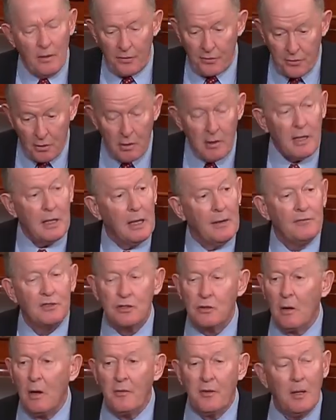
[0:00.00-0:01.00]
30 of
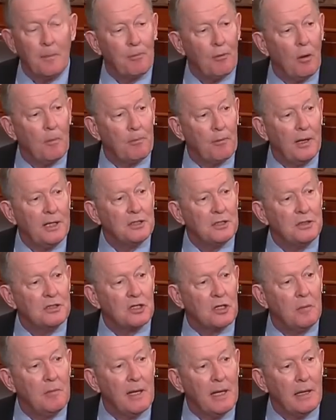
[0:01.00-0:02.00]
us are on the
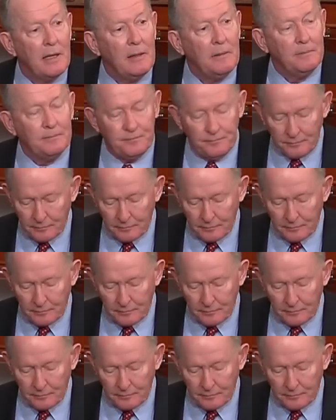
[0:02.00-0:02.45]
appropriations committee.